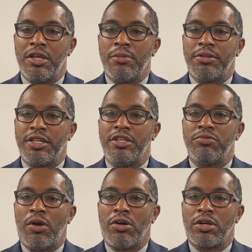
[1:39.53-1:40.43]
Please
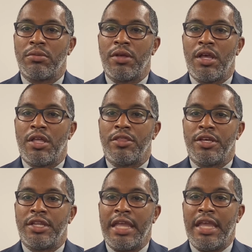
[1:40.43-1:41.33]
welcome
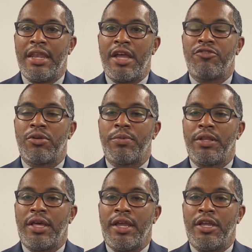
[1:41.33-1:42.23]
the
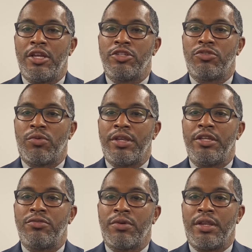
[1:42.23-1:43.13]
NIAAA
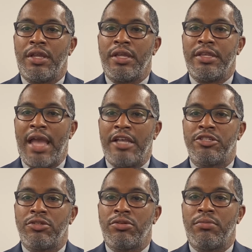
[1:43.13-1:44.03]
2020
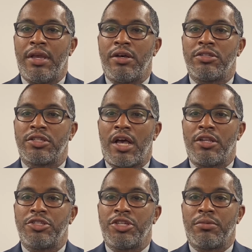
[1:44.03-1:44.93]
National Male
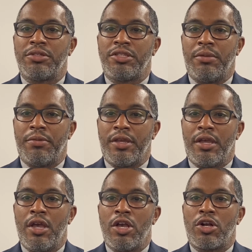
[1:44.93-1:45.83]
Scholarship recipient,